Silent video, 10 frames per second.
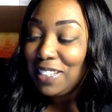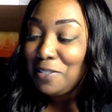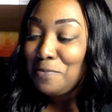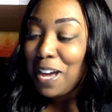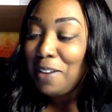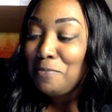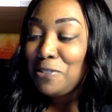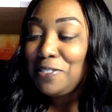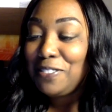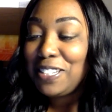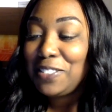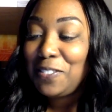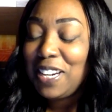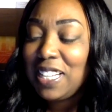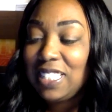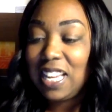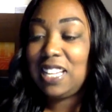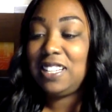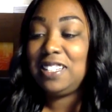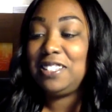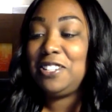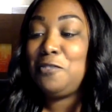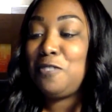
my boyfriend's friends, like, do you